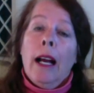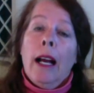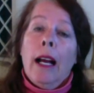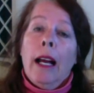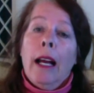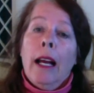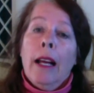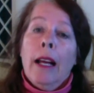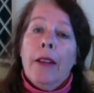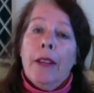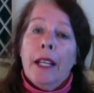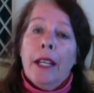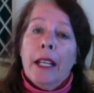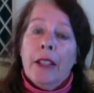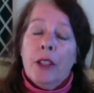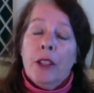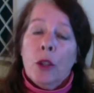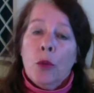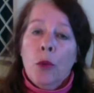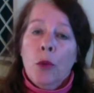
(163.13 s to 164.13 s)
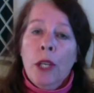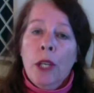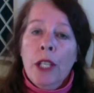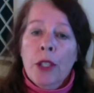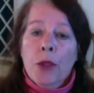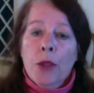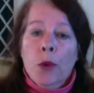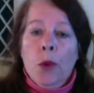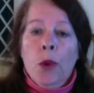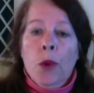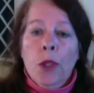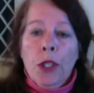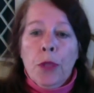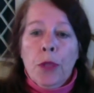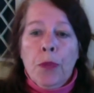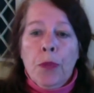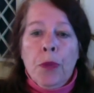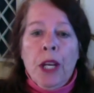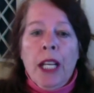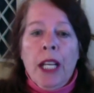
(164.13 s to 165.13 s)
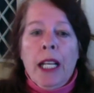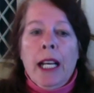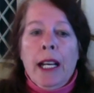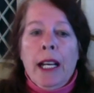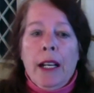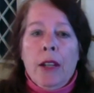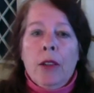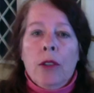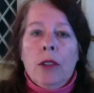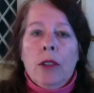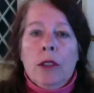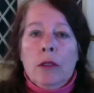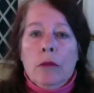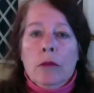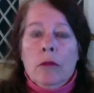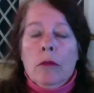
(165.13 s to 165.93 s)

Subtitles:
And they had their wings all spread out,